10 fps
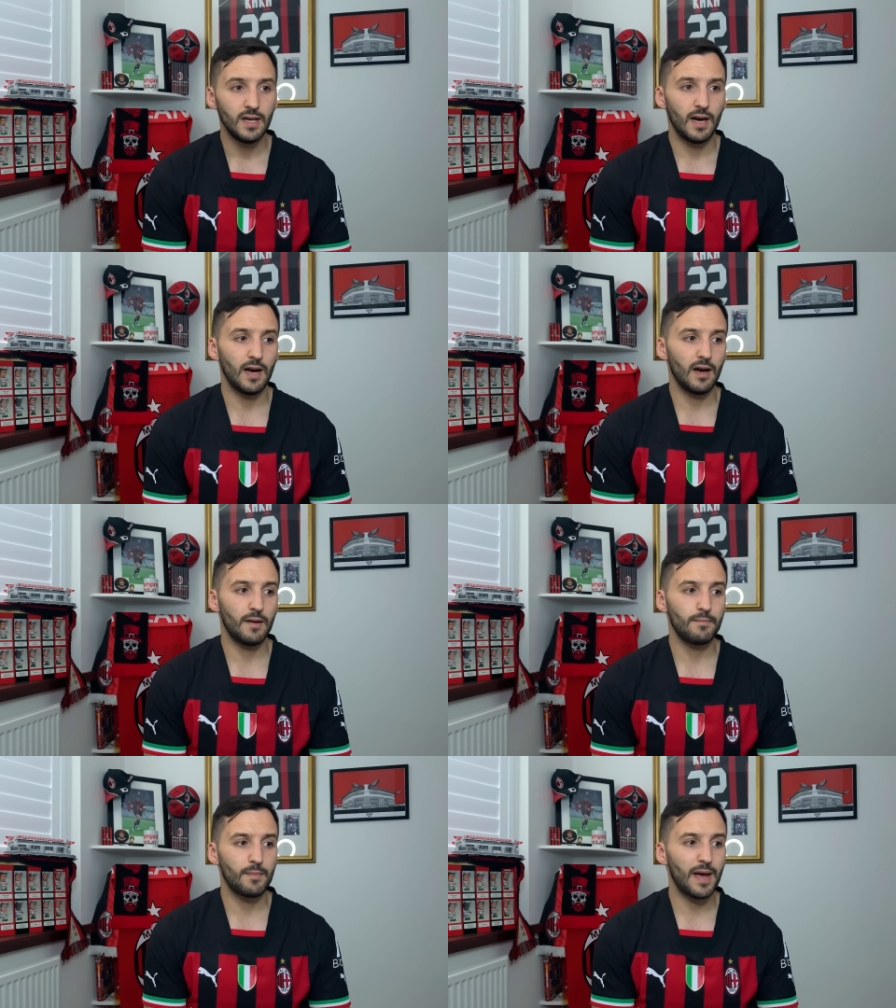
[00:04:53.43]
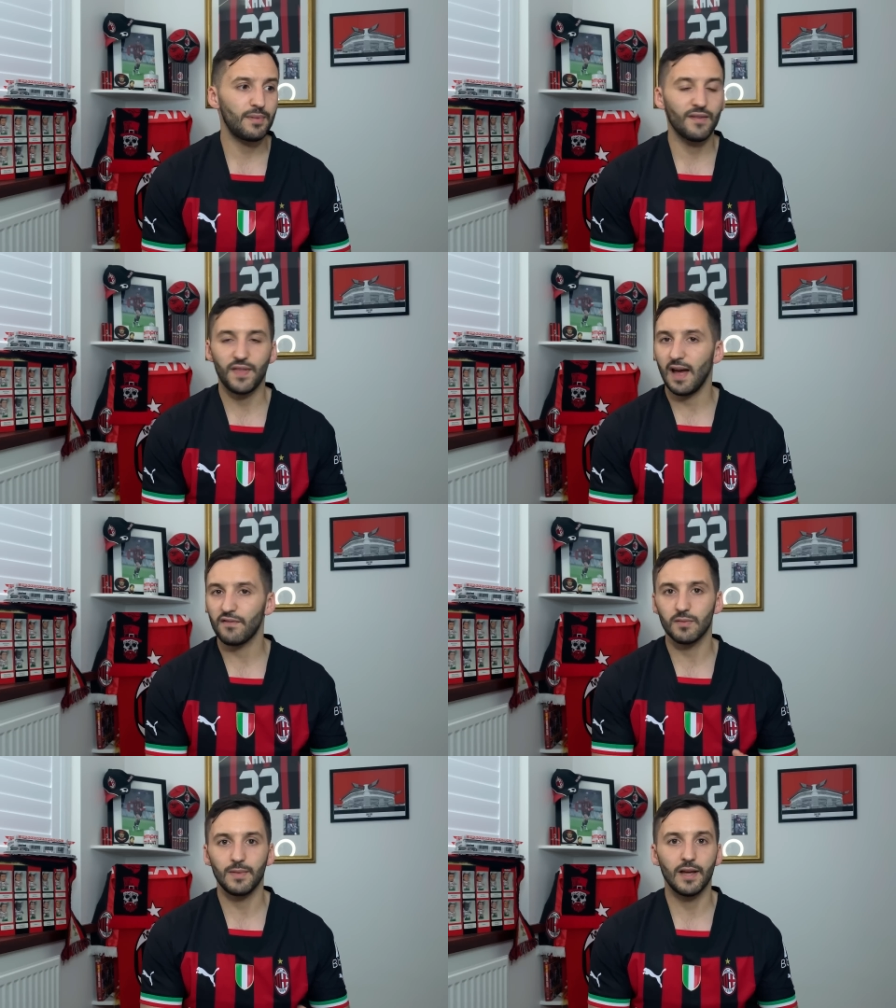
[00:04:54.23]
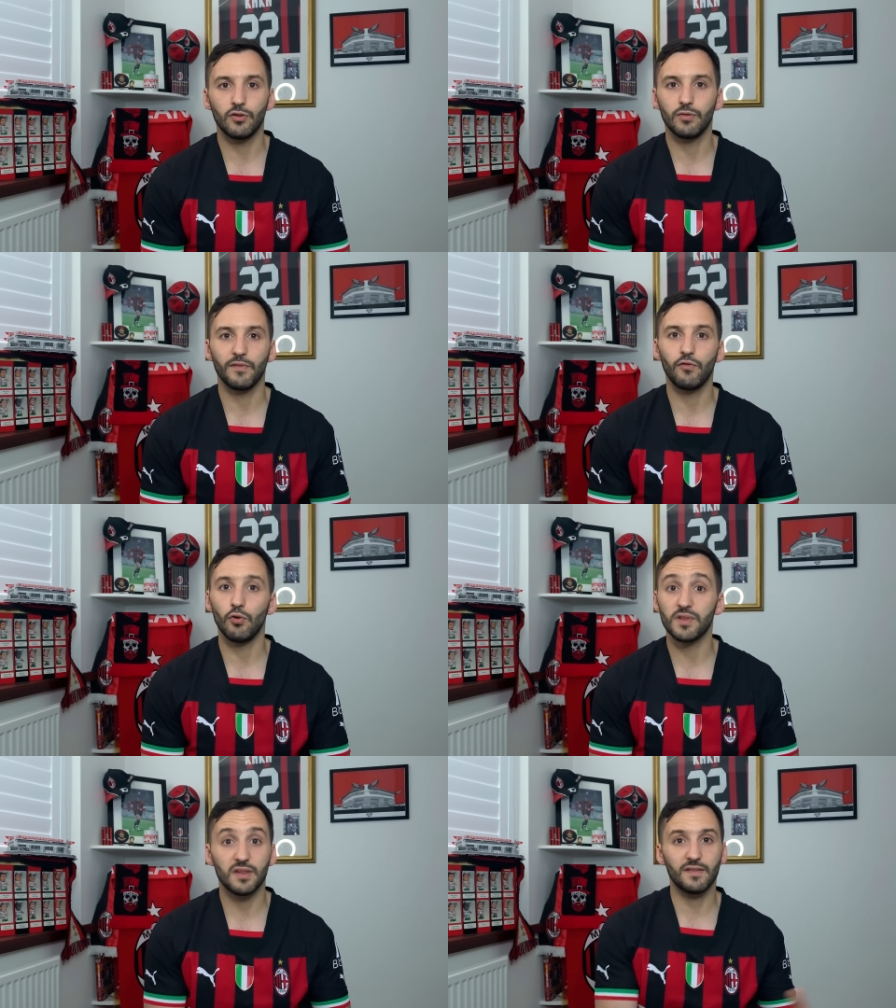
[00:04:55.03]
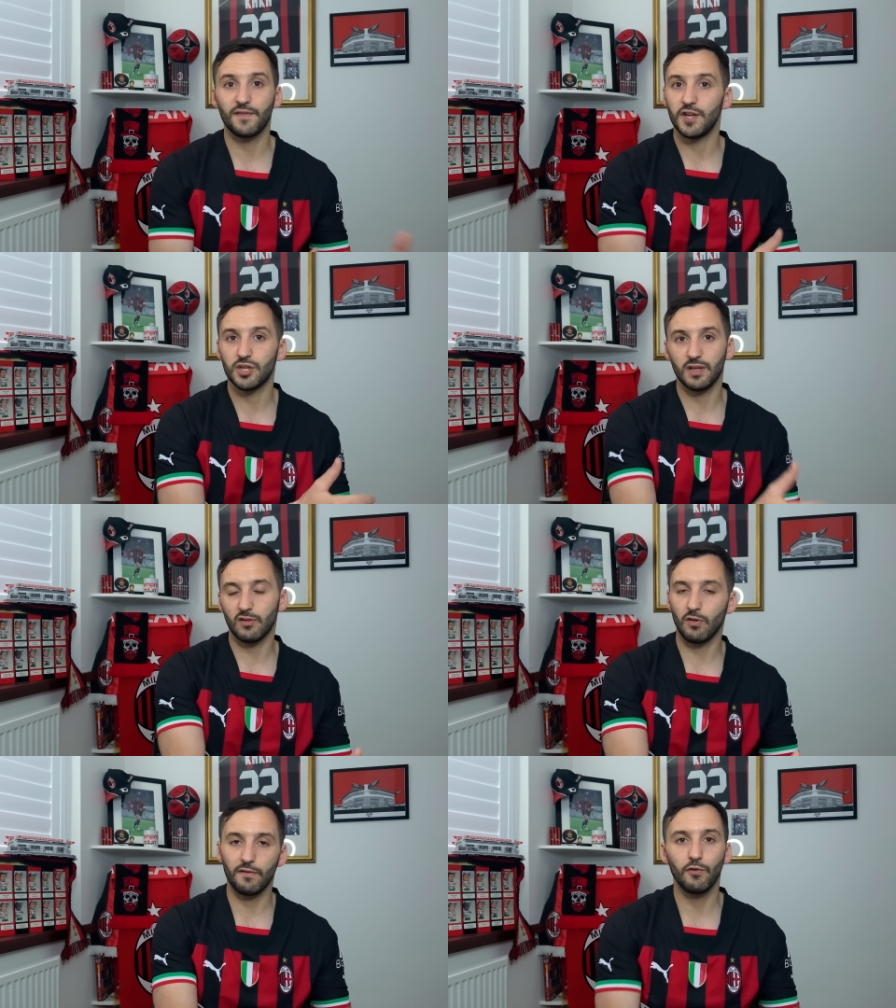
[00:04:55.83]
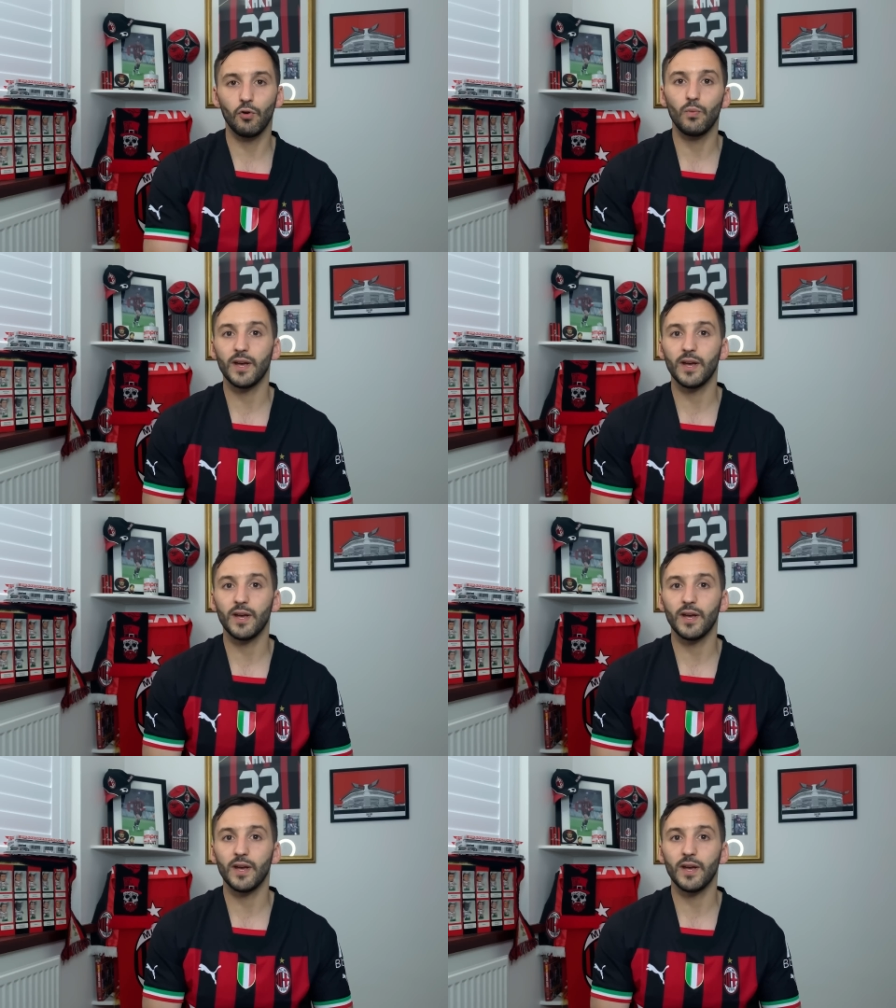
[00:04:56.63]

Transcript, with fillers: um, maybe if they have some like good performances finishing in the top four,